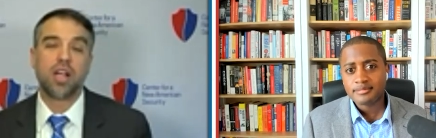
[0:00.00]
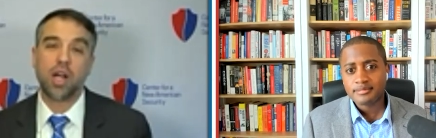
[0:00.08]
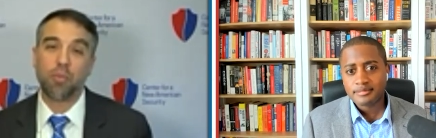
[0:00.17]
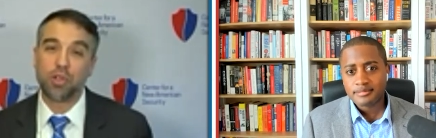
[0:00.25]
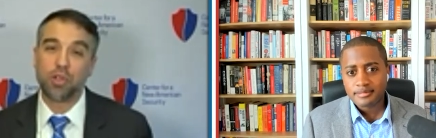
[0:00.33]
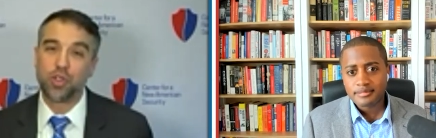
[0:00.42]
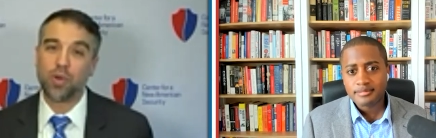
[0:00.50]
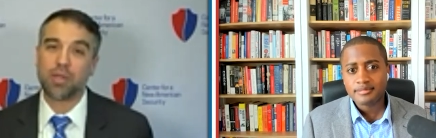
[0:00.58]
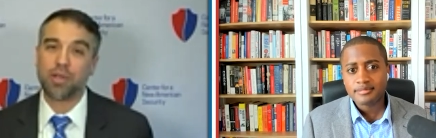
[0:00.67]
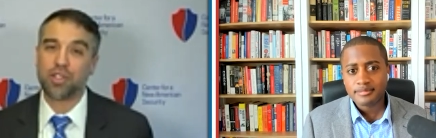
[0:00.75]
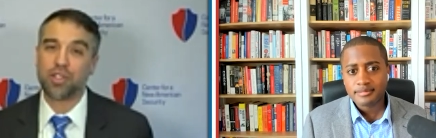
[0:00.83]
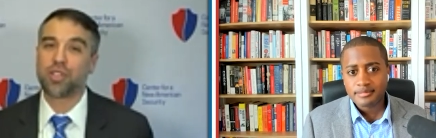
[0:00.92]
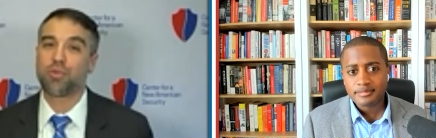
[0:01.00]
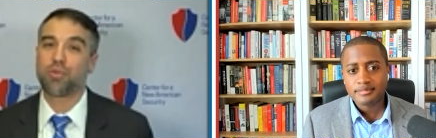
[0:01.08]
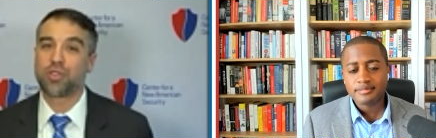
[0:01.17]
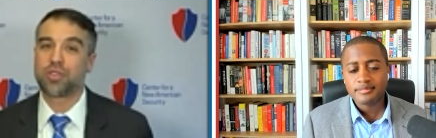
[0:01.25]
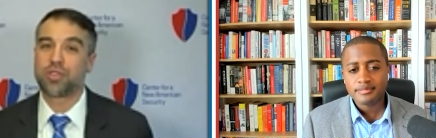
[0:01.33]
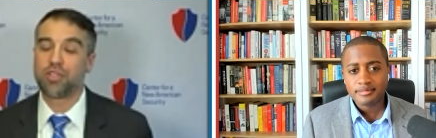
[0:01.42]
Speaker 1: and we do want to make sure that
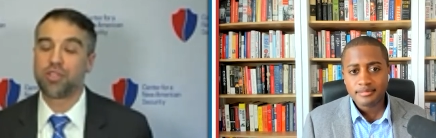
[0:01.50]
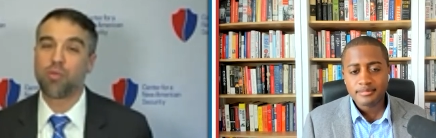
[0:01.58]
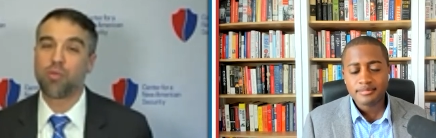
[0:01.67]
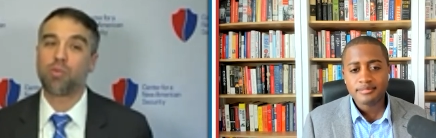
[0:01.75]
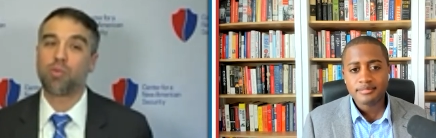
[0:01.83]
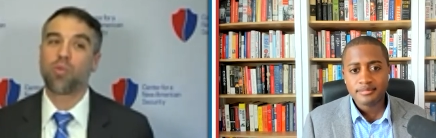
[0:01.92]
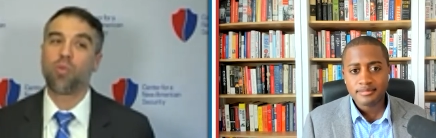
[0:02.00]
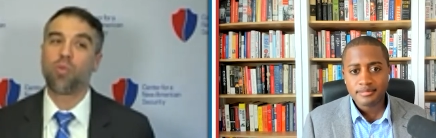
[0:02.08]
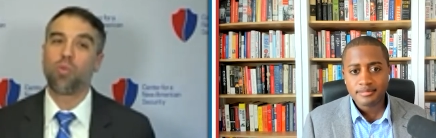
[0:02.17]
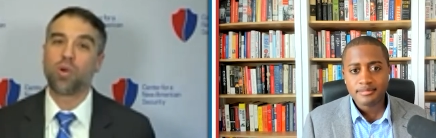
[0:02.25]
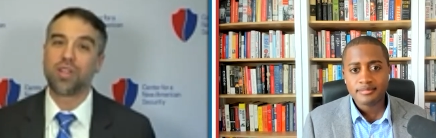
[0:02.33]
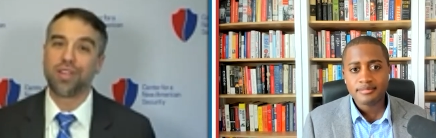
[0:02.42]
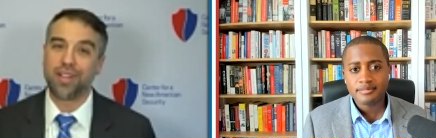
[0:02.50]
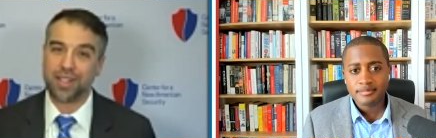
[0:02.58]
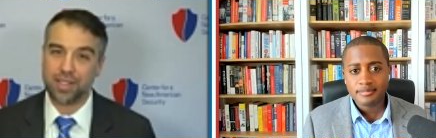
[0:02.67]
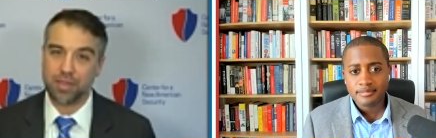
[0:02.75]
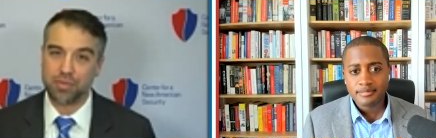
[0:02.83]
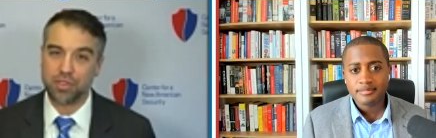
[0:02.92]
we're they're doing what we would
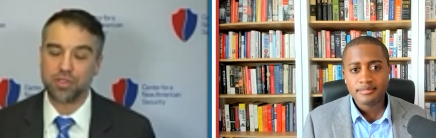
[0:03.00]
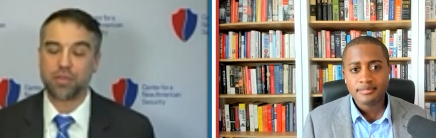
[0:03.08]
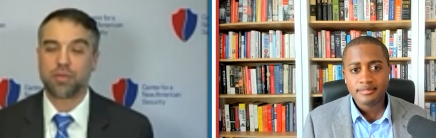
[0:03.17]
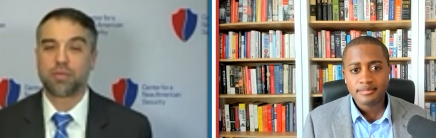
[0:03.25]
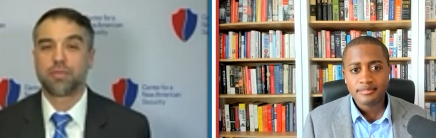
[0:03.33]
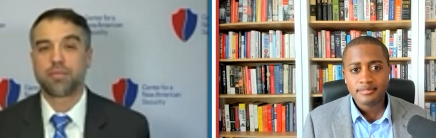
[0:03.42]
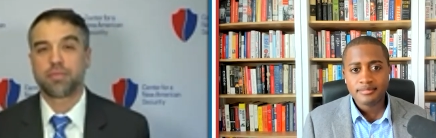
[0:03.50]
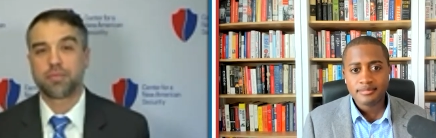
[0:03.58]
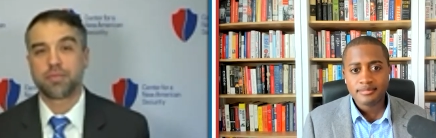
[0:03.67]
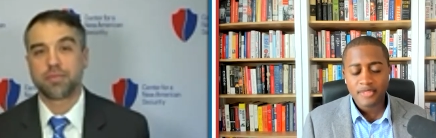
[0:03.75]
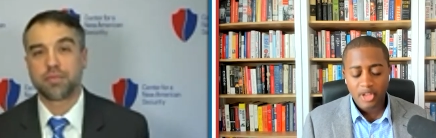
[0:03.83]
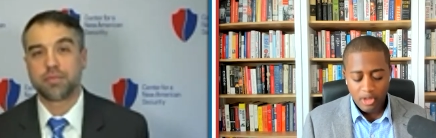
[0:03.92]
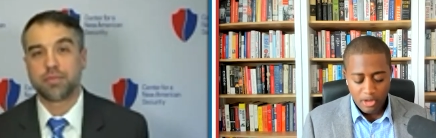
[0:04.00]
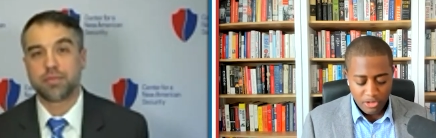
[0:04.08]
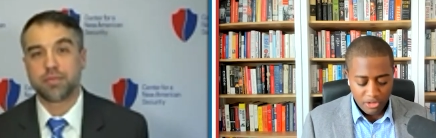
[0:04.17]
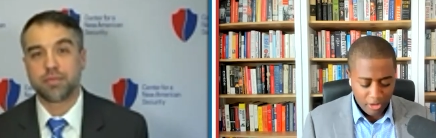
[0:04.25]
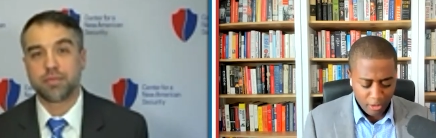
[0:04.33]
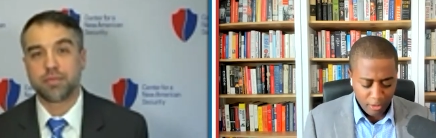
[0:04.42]
like them to do.
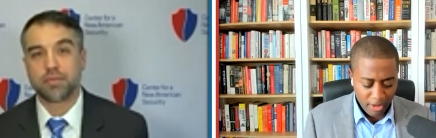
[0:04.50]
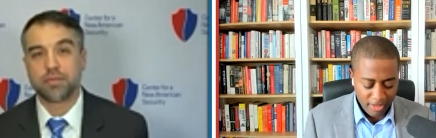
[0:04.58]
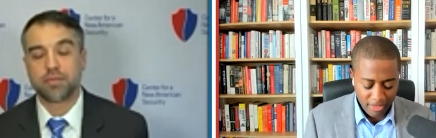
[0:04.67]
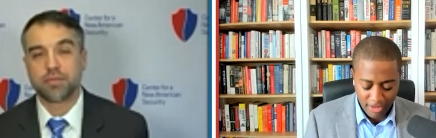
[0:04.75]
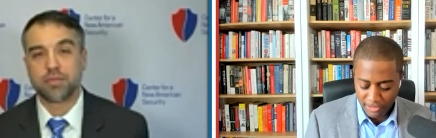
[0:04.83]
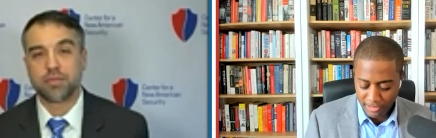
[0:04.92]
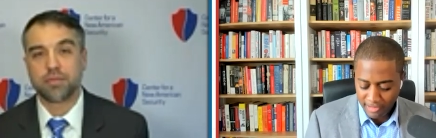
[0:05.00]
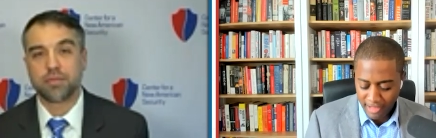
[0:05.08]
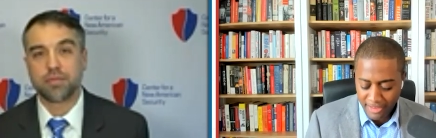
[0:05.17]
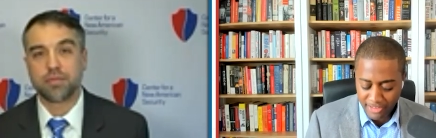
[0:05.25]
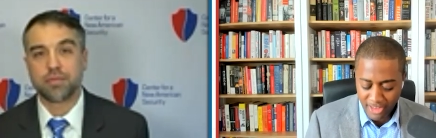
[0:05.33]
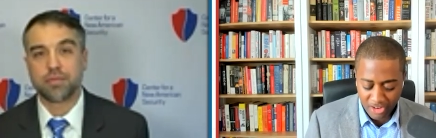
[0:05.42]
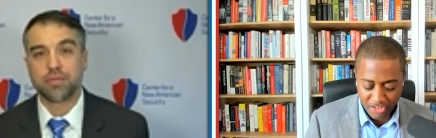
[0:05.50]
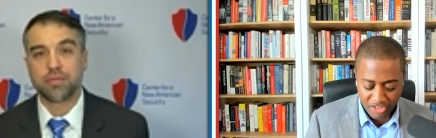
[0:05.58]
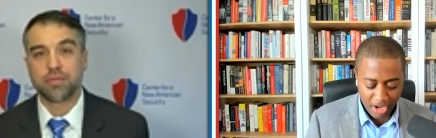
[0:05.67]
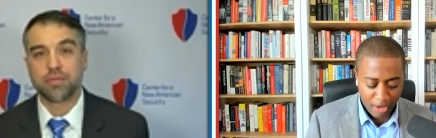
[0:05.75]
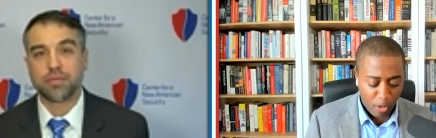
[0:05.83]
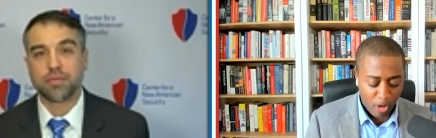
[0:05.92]
Speaker 2: So in this last
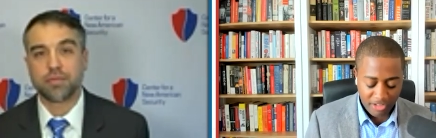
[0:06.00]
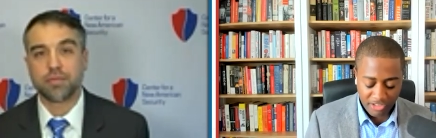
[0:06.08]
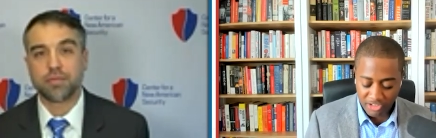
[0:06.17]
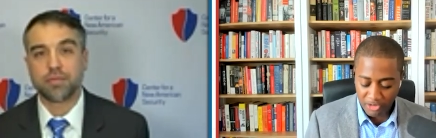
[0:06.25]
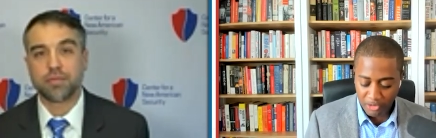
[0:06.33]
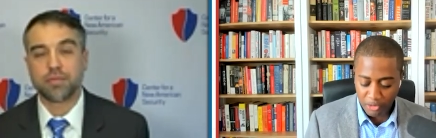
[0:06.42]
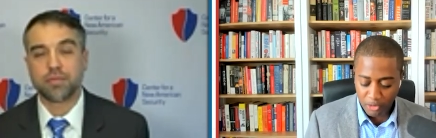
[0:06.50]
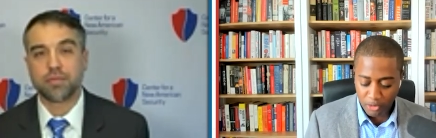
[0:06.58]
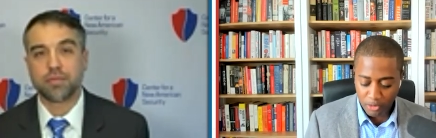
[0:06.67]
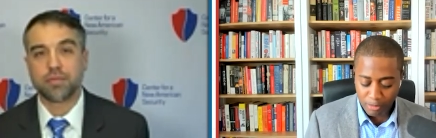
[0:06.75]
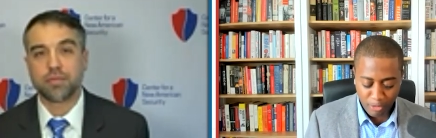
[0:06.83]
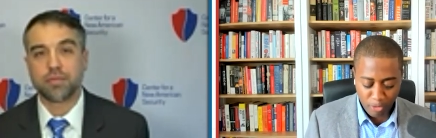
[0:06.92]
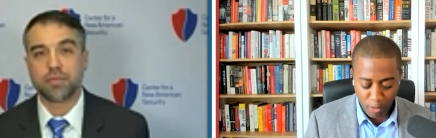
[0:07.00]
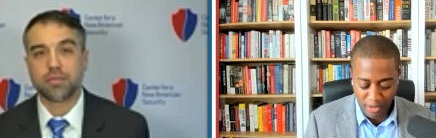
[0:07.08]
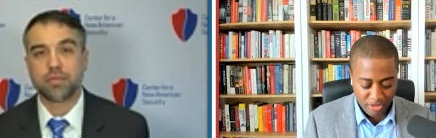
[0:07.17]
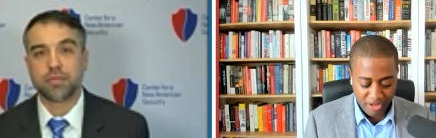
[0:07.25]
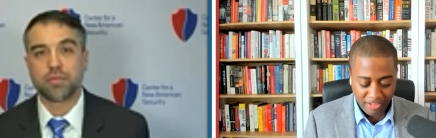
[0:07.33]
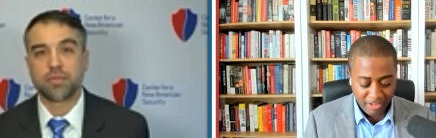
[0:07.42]
section, I want to, before
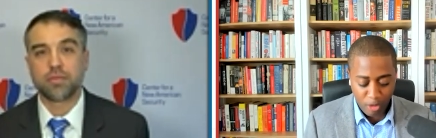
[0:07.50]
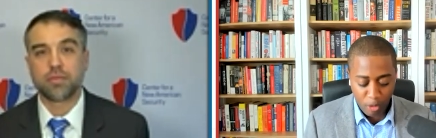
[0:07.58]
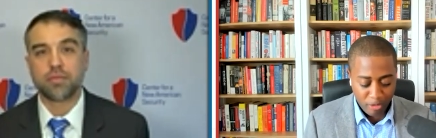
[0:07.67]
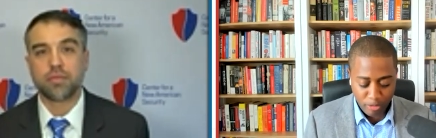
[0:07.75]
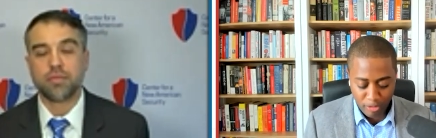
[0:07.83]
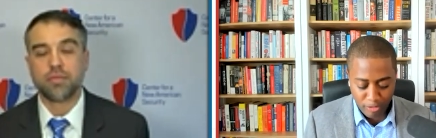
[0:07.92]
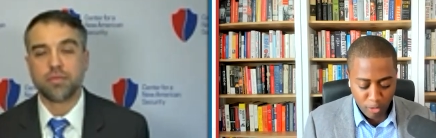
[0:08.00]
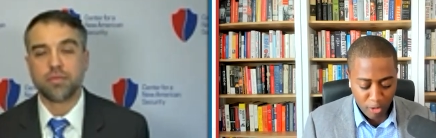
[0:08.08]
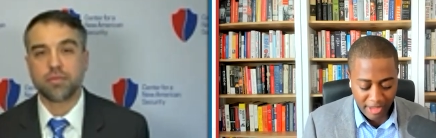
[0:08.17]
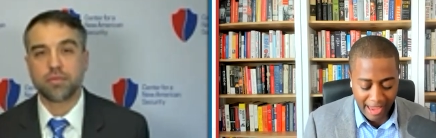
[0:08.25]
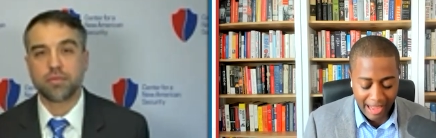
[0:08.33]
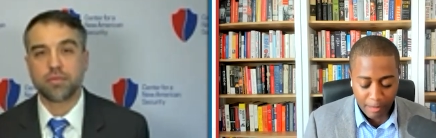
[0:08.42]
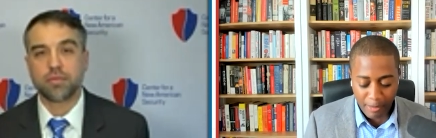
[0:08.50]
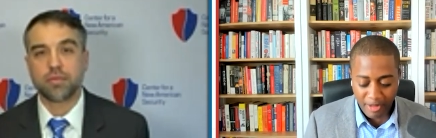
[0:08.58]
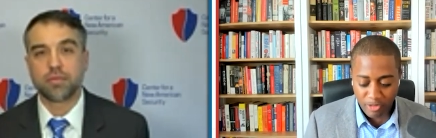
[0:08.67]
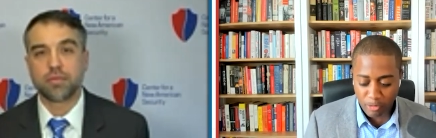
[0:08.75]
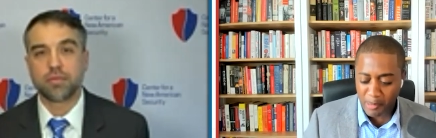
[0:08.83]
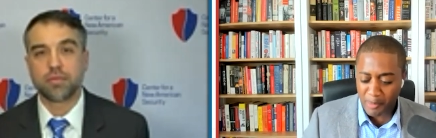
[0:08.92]
we just get to going through the four key
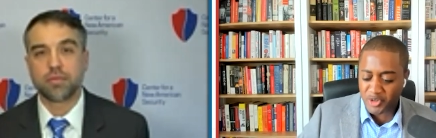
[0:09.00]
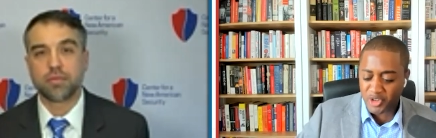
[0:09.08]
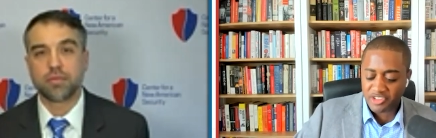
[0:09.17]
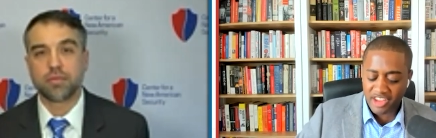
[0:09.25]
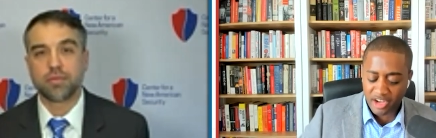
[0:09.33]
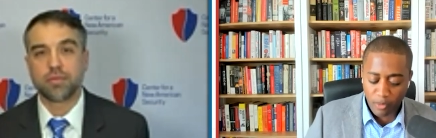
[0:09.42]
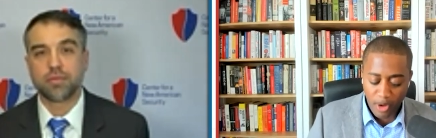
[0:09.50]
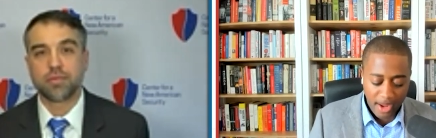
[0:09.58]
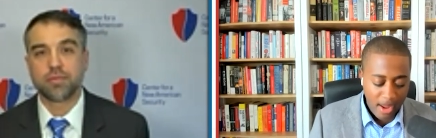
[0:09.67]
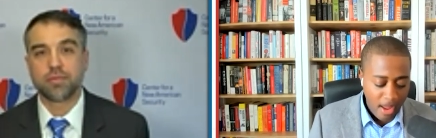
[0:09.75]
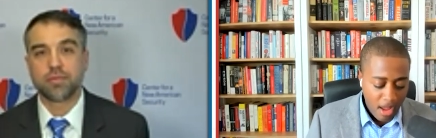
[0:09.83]
elements so people have a good takeaway,